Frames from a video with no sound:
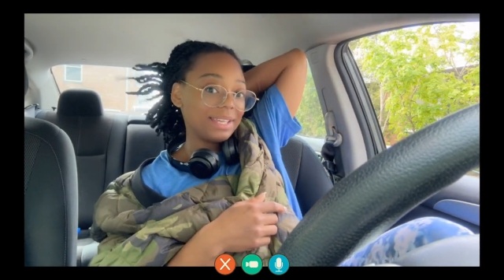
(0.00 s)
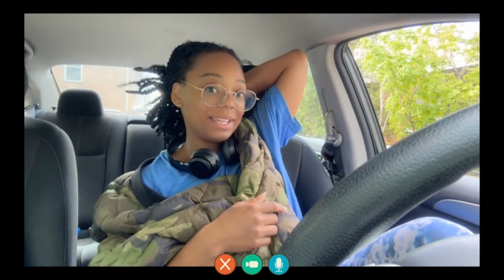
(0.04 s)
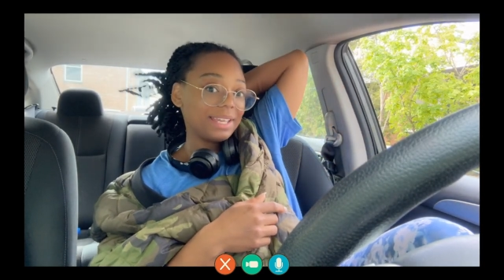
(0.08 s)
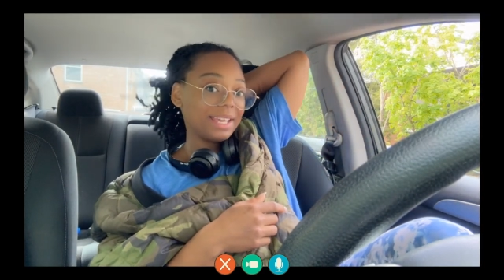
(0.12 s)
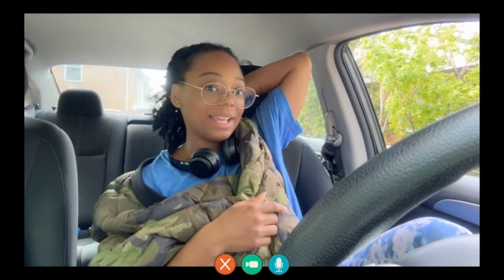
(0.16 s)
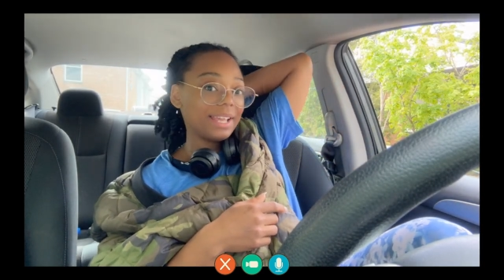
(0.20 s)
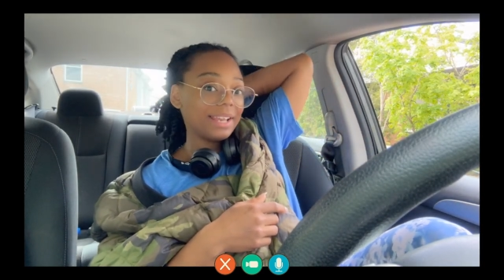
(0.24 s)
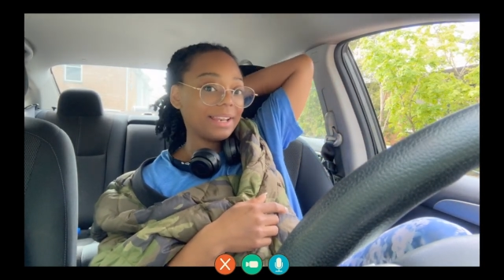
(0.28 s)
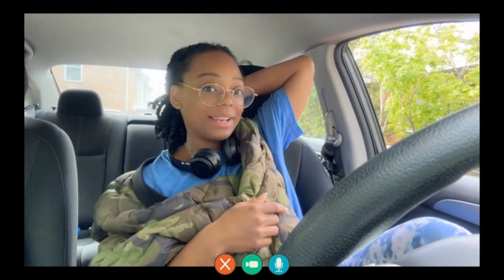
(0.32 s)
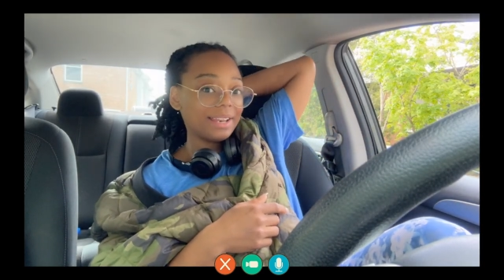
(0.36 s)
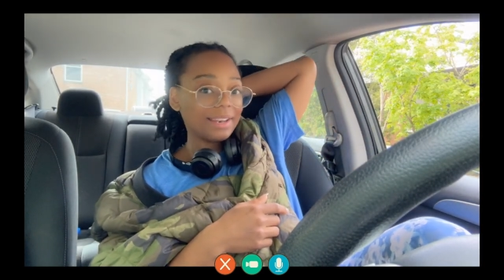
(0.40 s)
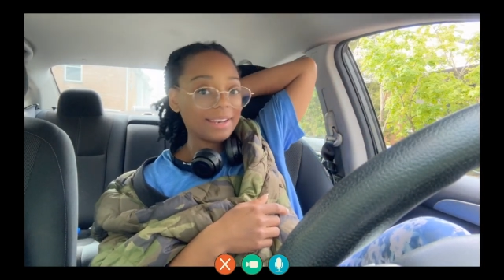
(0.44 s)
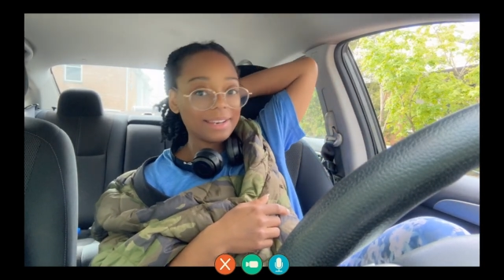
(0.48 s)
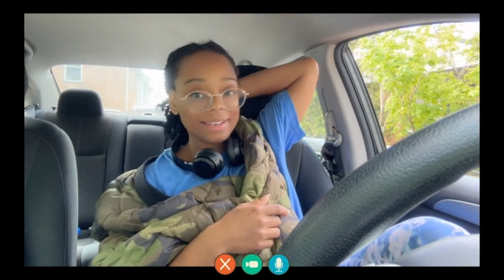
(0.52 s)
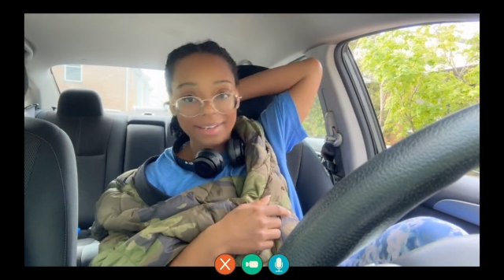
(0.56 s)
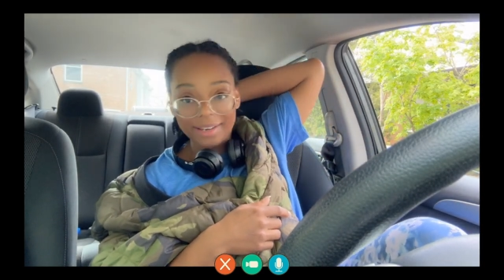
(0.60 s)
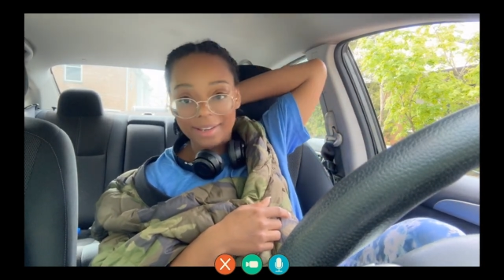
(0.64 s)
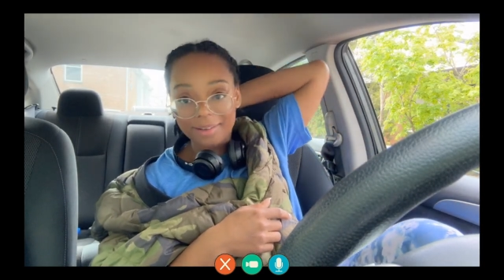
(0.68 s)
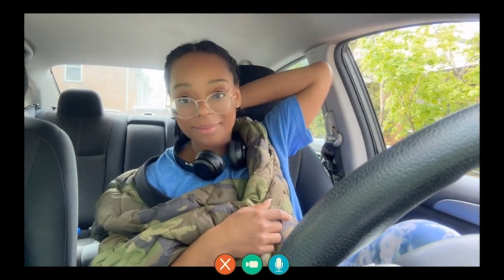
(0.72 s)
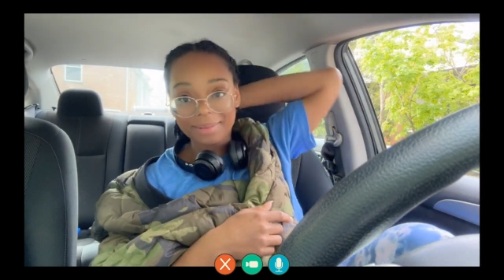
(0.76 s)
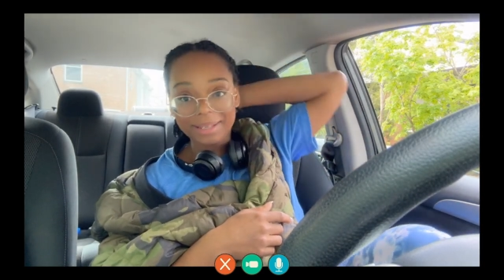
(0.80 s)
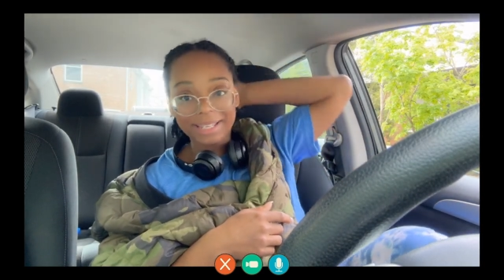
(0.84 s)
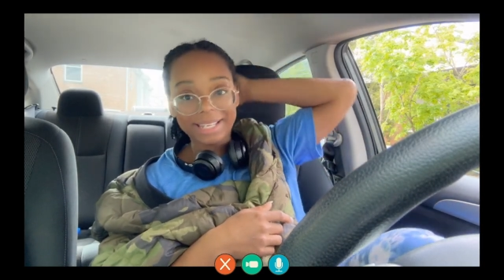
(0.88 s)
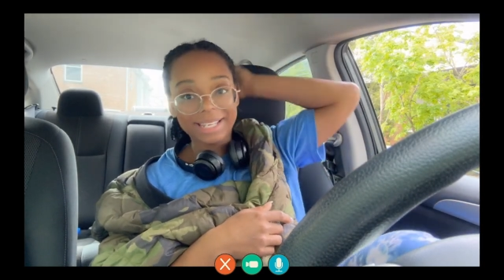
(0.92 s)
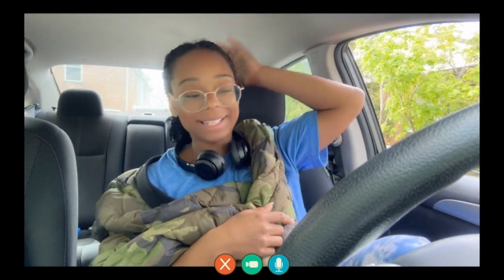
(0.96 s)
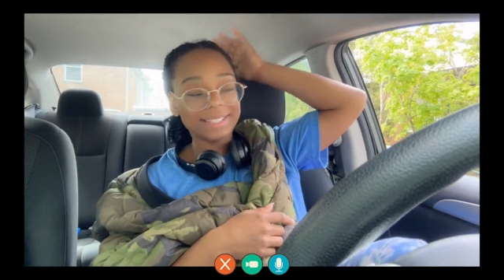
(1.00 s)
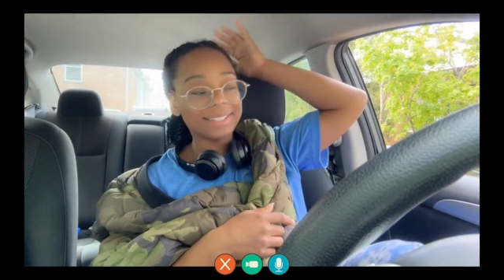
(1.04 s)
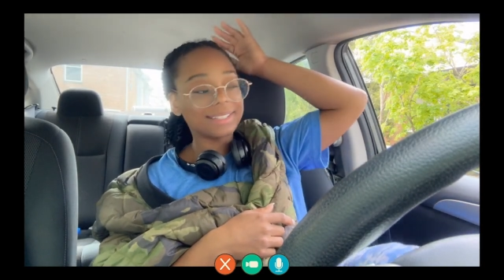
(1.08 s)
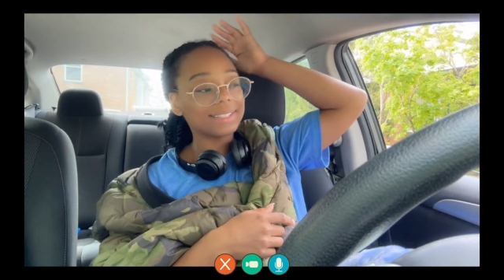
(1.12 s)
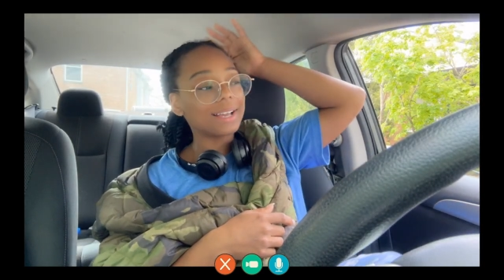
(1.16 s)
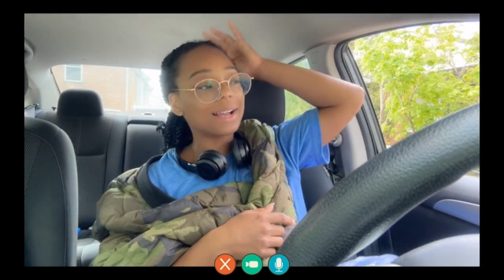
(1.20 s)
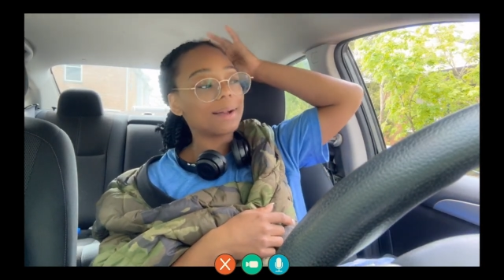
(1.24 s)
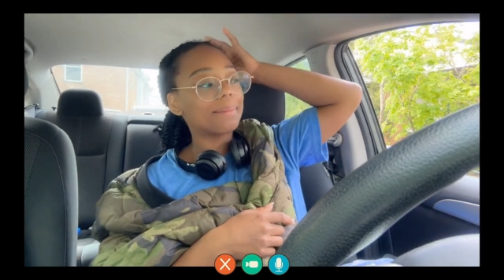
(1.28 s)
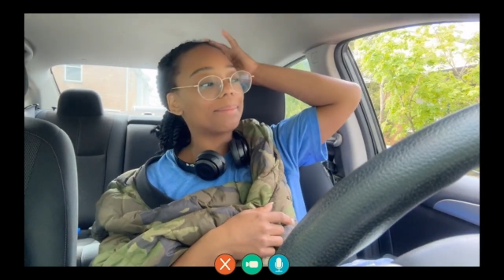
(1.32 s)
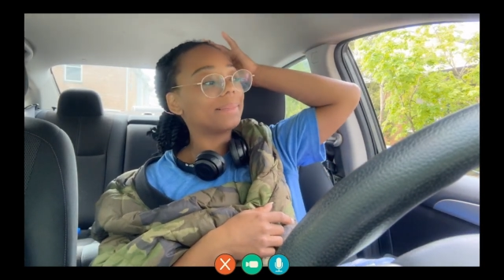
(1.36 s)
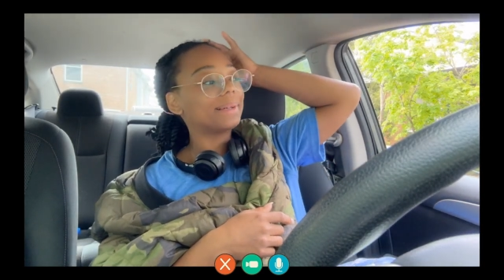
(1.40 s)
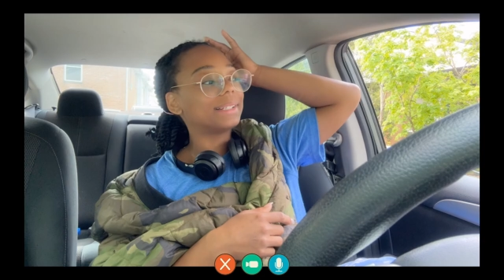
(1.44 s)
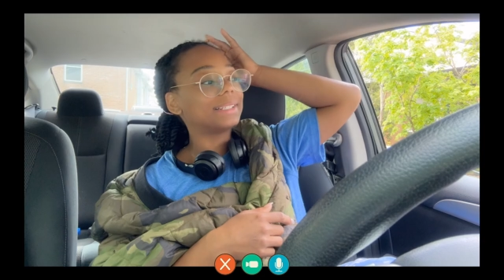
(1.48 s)
good and nobody can
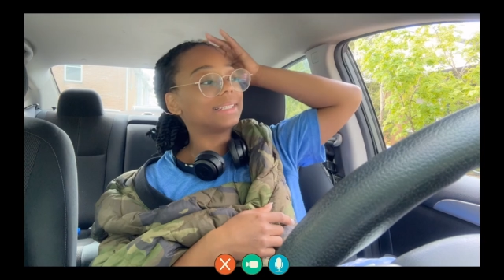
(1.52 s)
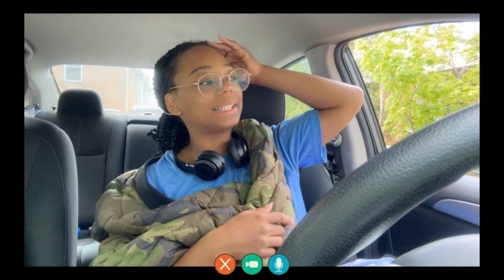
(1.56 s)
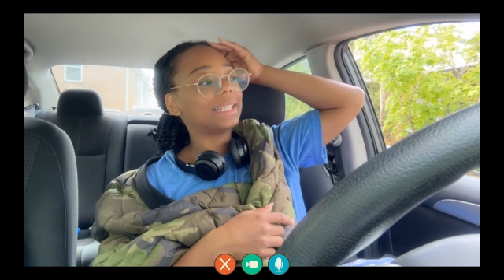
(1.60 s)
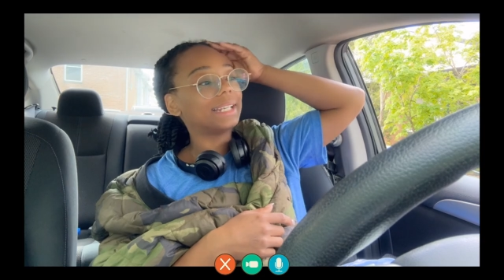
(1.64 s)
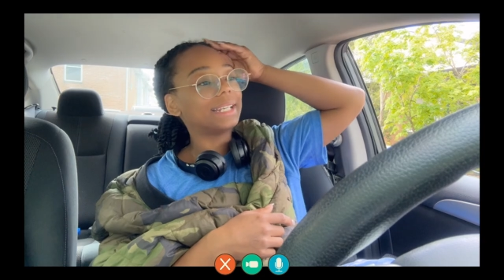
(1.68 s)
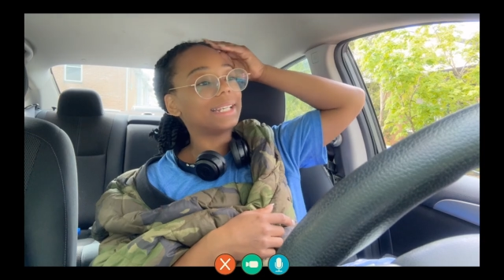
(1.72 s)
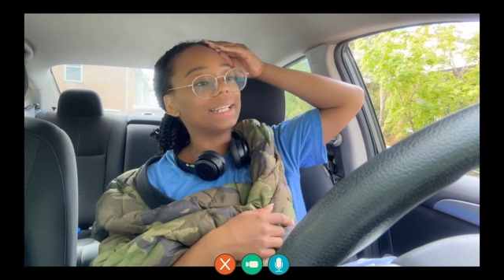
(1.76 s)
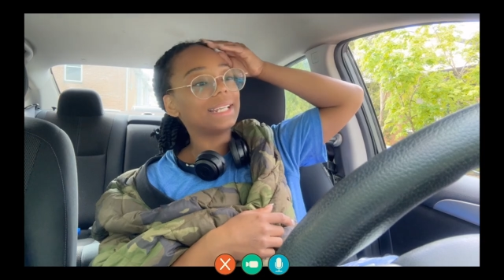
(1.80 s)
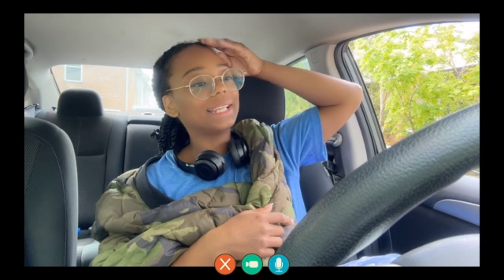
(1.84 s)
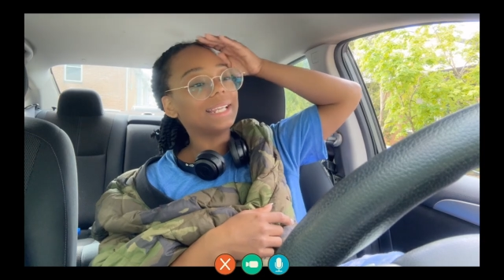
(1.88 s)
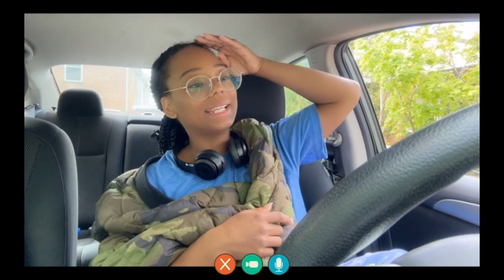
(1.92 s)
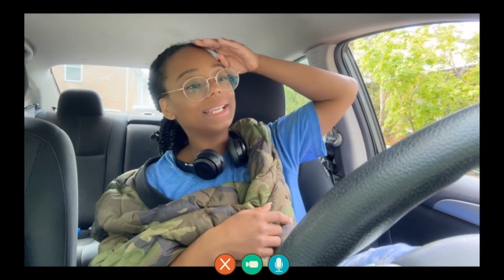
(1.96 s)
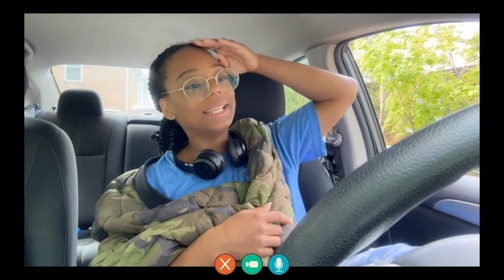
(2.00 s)
stop us and